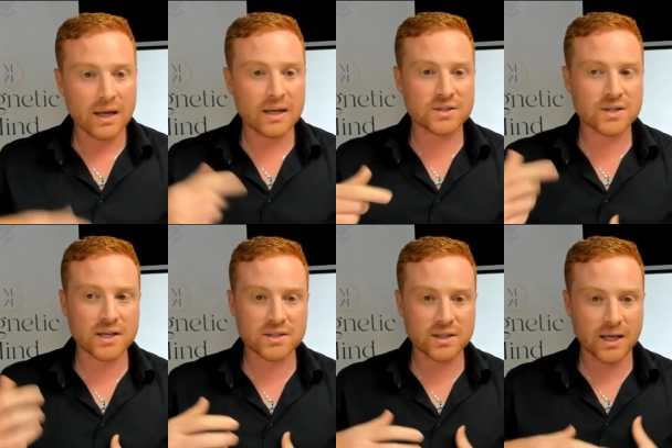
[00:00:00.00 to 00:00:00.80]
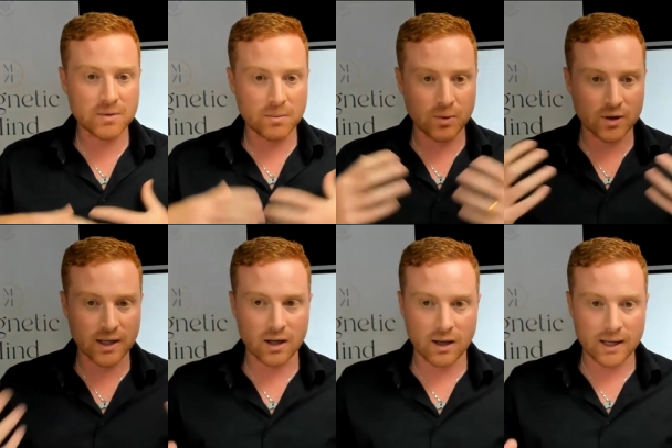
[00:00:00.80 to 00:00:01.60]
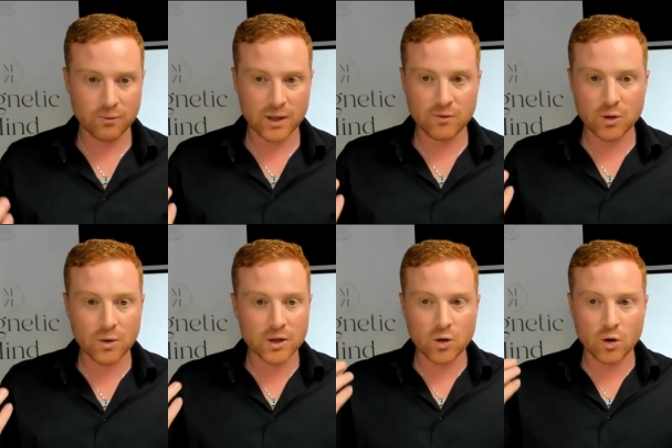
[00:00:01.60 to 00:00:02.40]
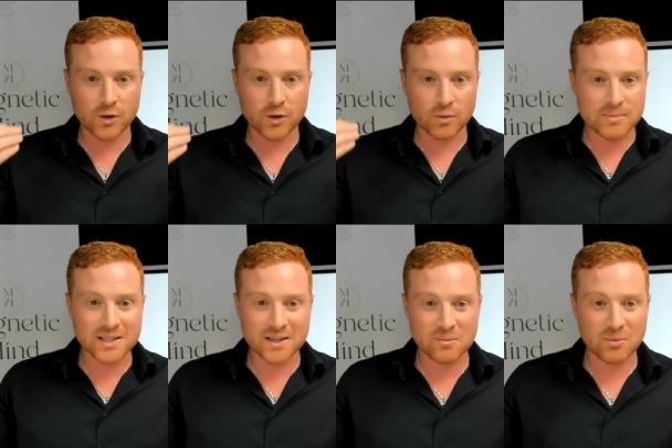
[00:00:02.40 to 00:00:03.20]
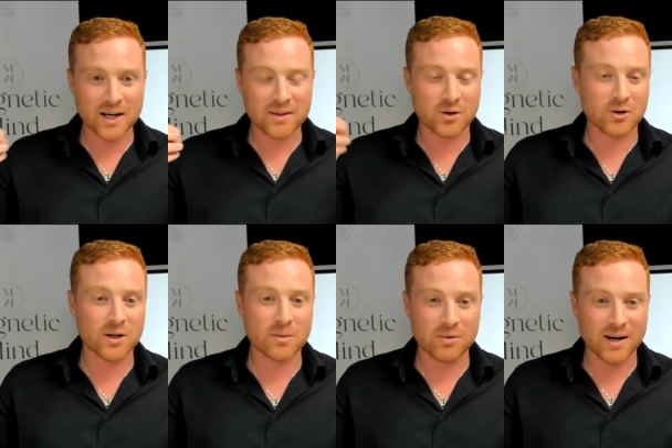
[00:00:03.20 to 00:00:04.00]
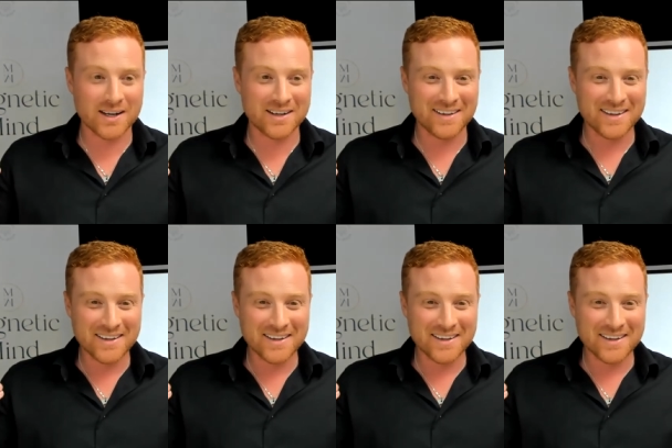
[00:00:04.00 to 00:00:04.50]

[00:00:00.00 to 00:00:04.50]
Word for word: It seeks to keep the body alive, whatever you want to call it, the reptilian brain, the critter brain.